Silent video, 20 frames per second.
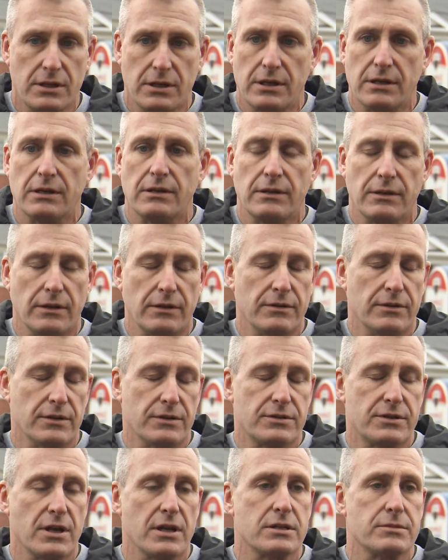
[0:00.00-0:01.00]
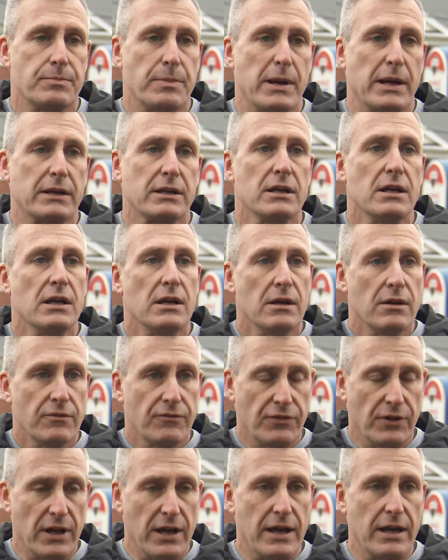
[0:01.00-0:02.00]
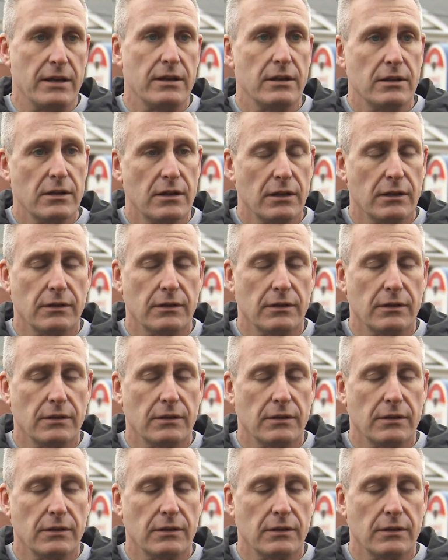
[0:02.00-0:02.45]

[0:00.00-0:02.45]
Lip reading: The suspect fled,